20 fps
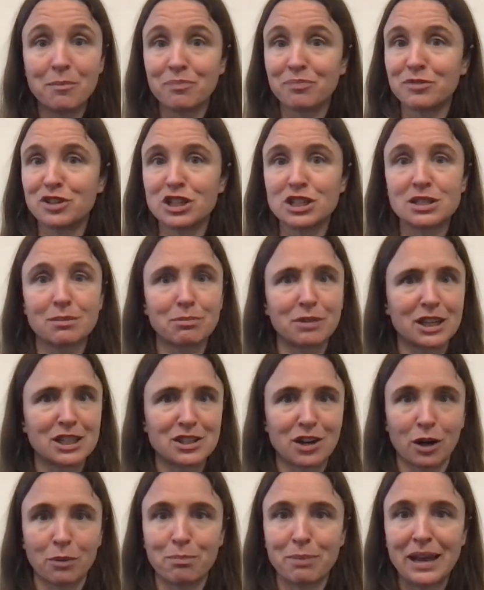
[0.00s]
just because
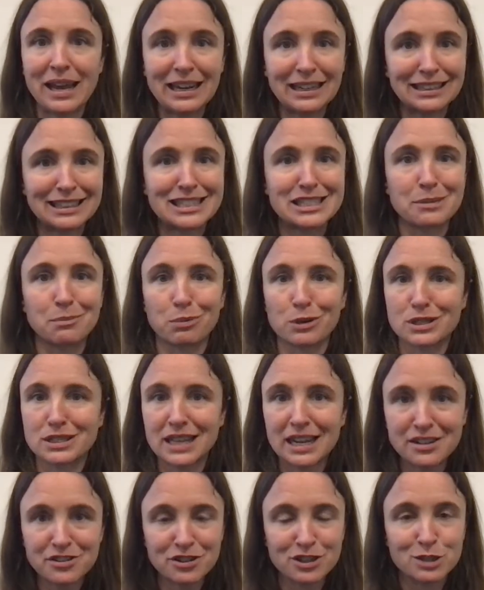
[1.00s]
our panelists and
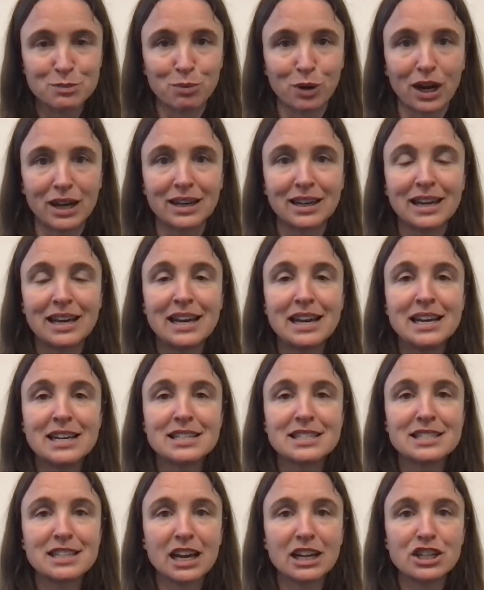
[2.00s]
presenters brought
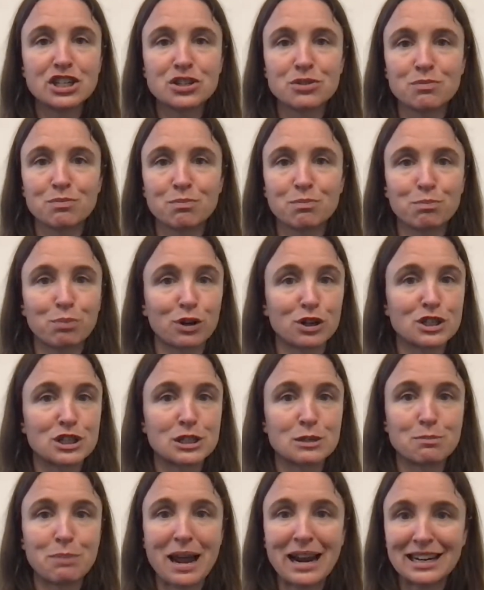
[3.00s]
such
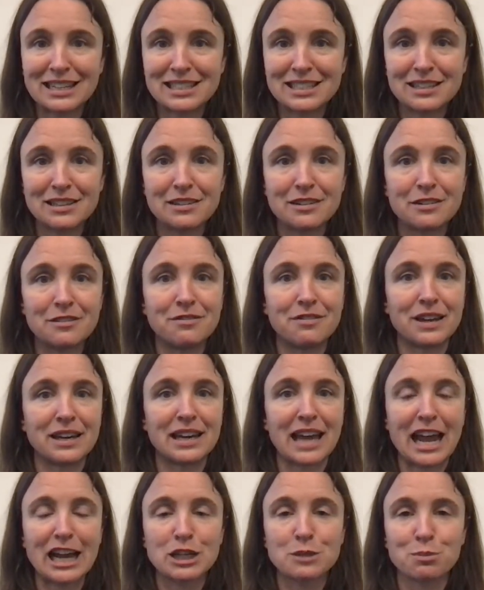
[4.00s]
perspective and
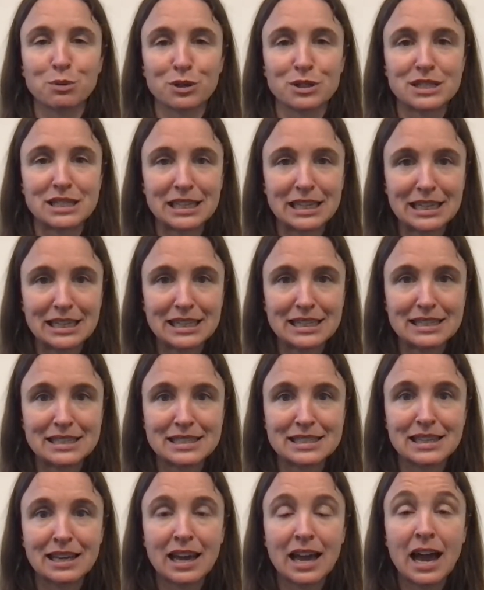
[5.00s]

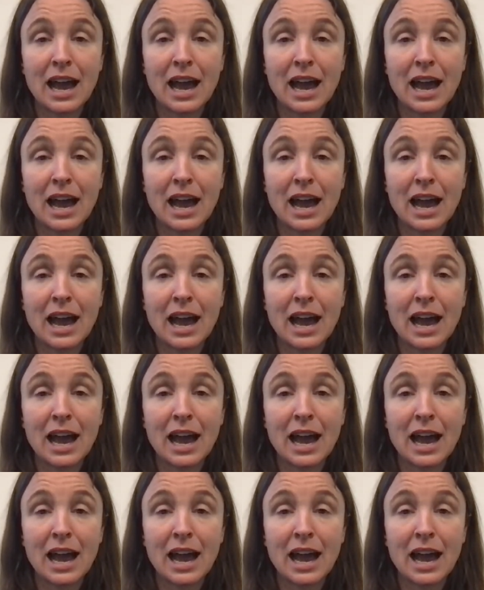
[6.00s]
expertise,